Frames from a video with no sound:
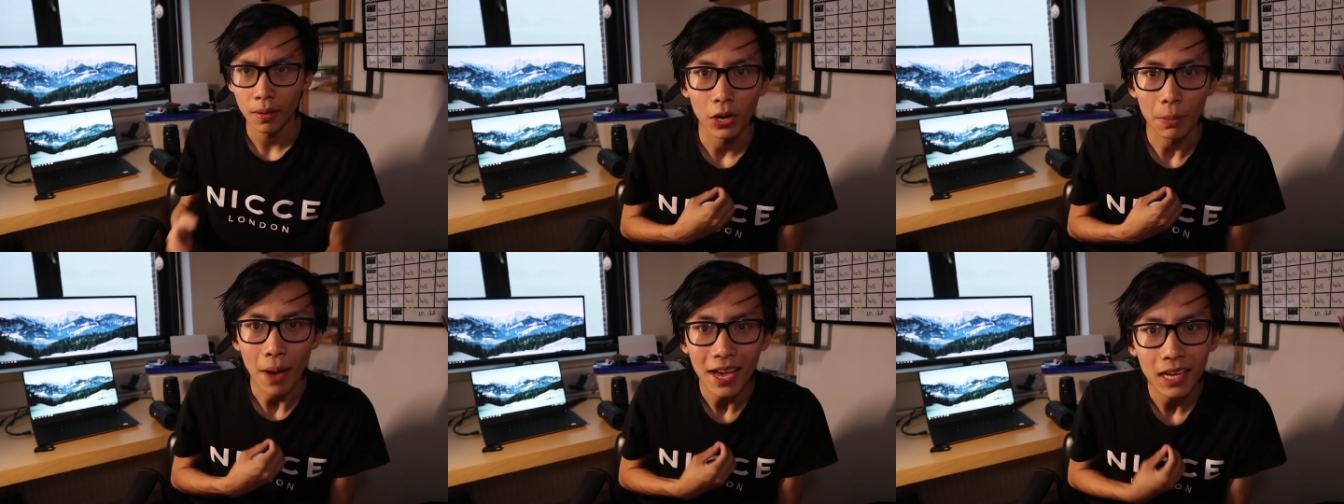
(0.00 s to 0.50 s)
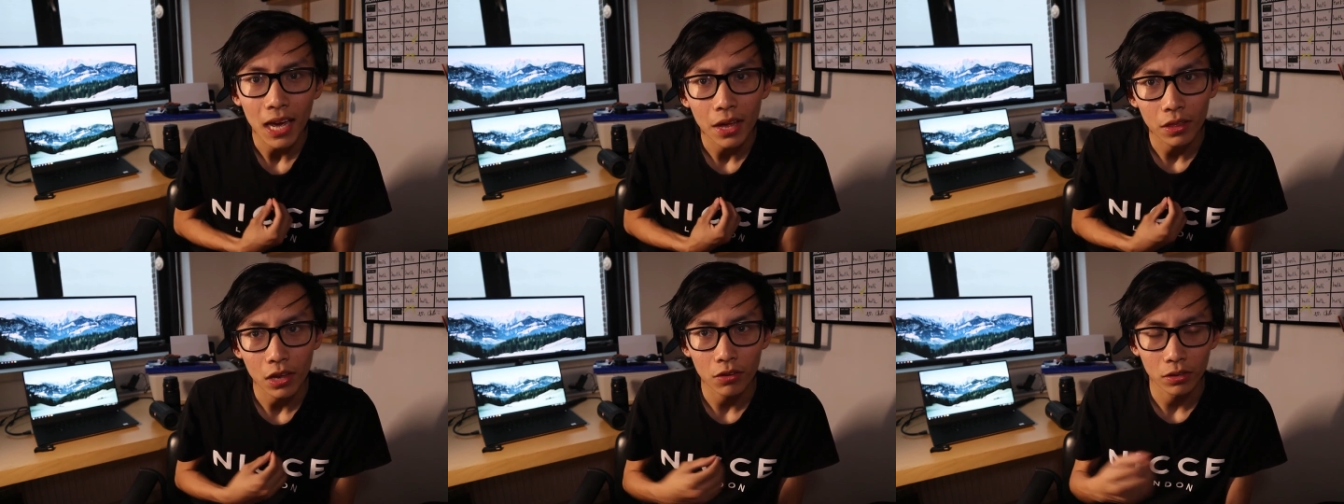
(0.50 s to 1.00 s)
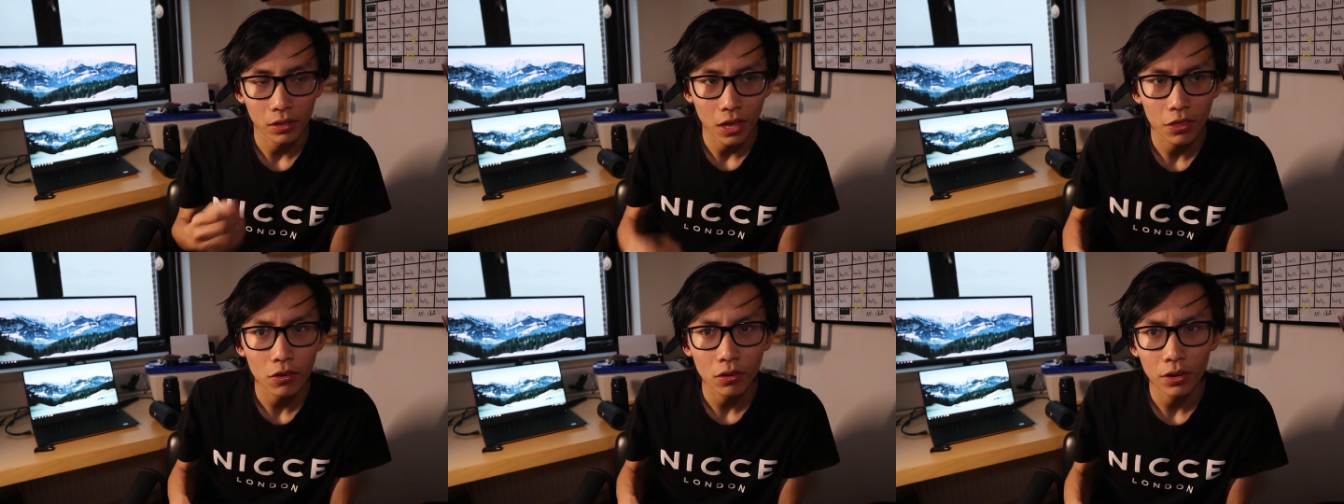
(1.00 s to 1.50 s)
but in my case here in the
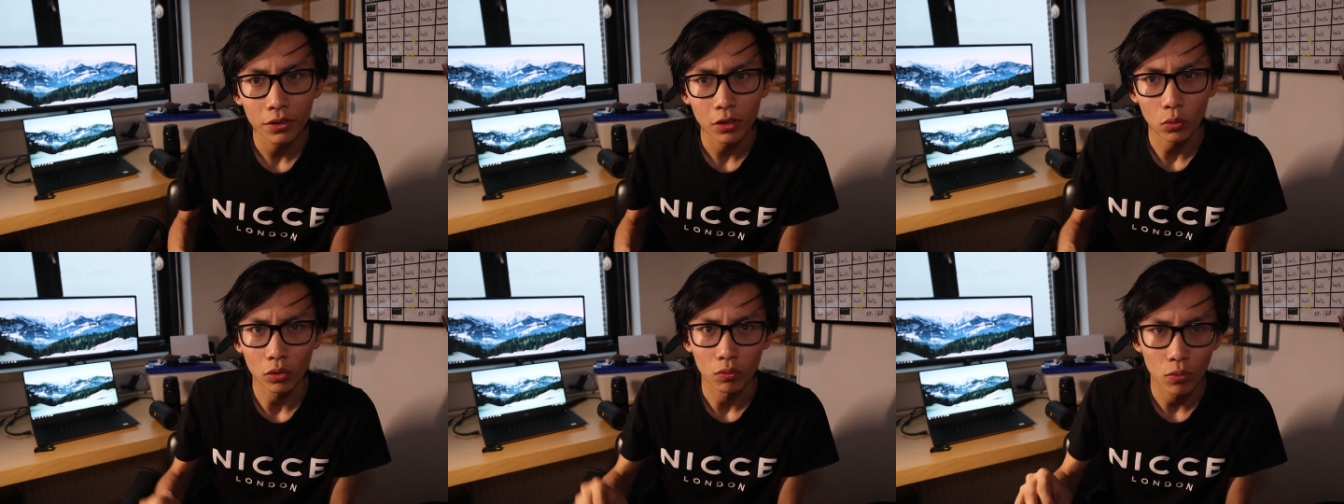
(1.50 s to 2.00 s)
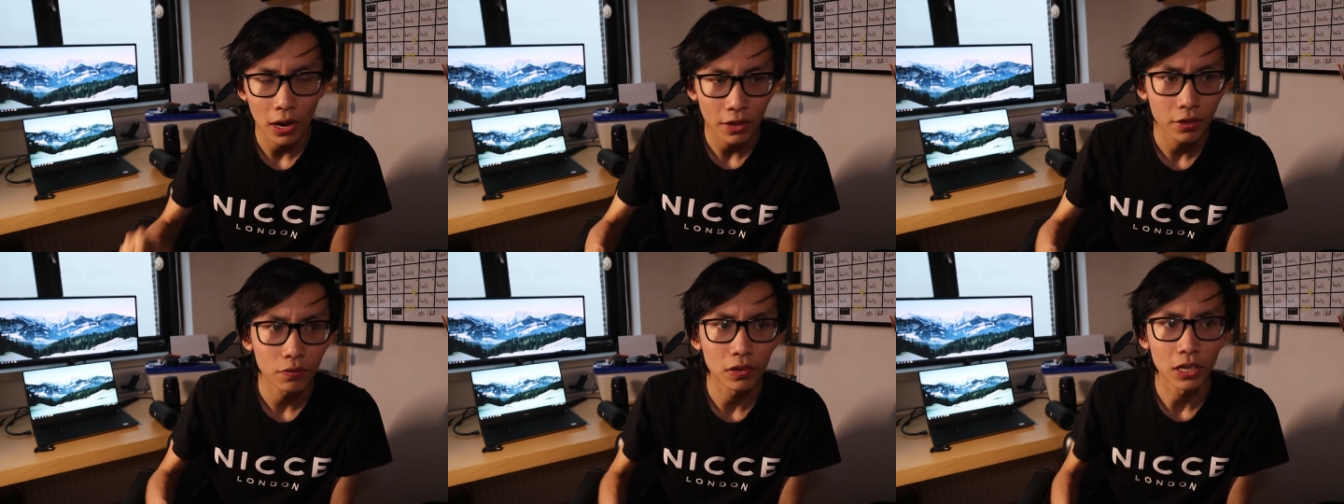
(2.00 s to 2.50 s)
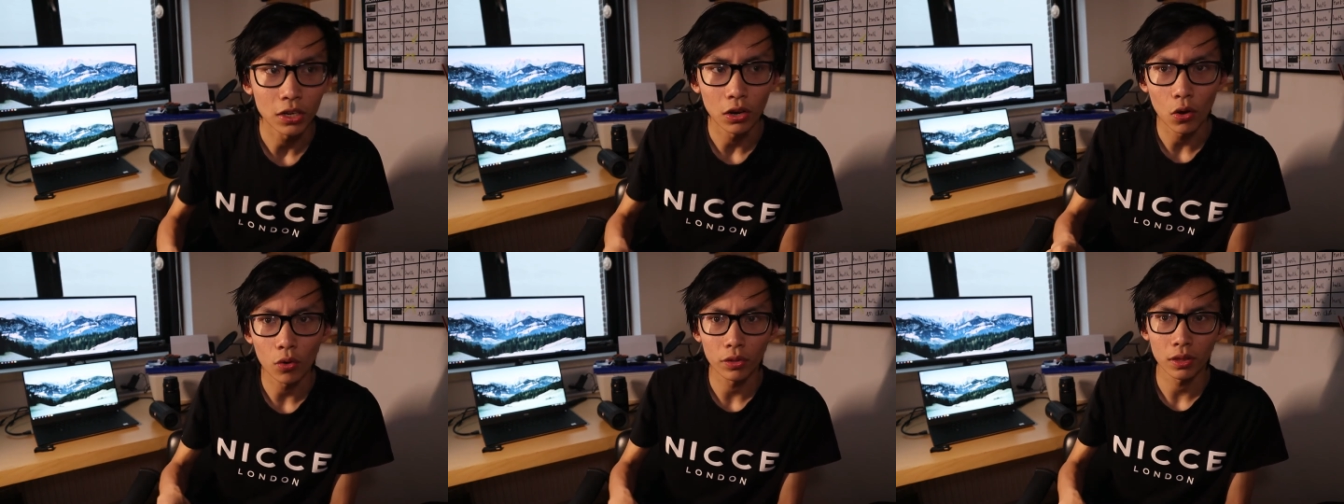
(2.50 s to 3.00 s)
Netherlands it was relatively
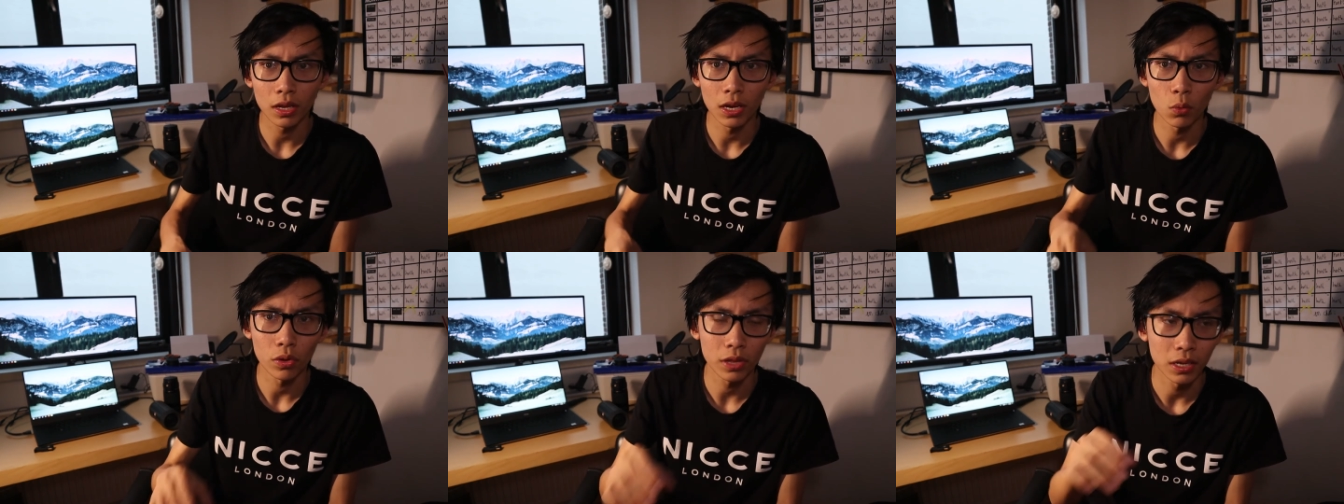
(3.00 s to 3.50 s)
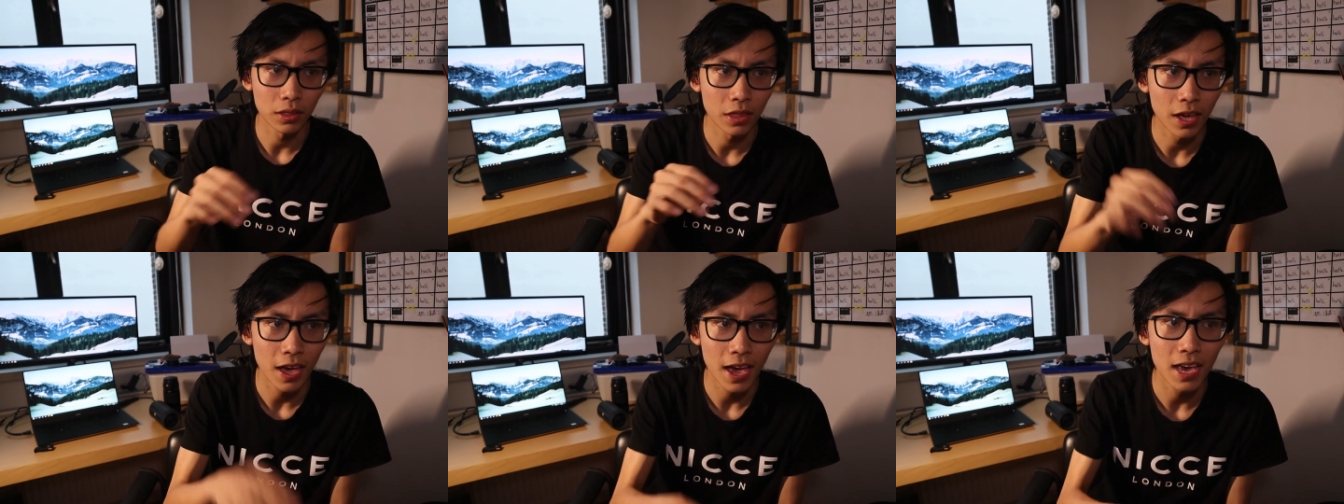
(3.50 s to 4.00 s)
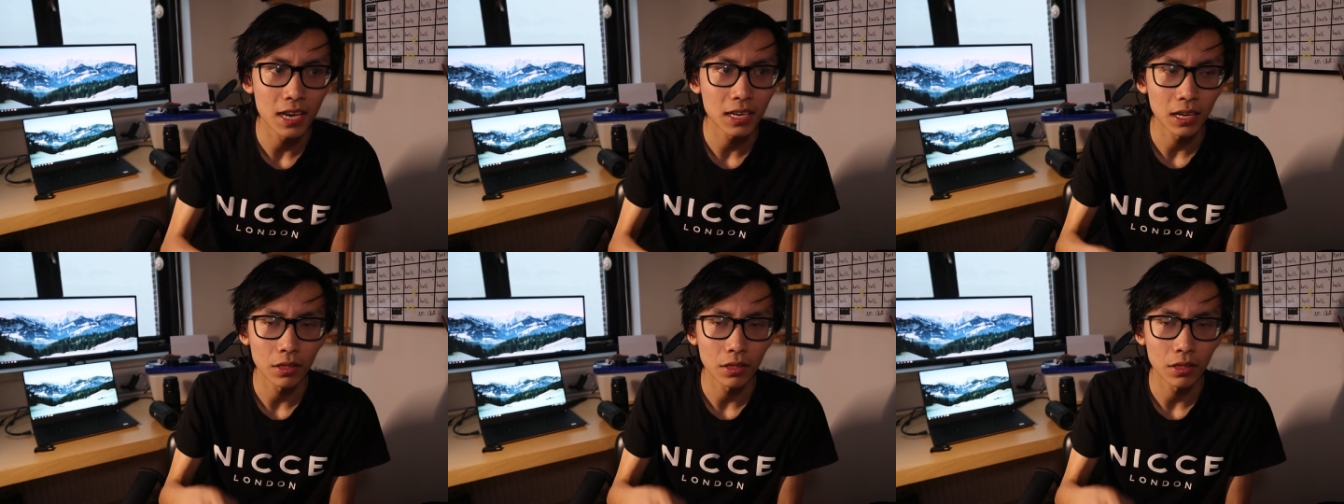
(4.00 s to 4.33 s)
close. It was in The Hague.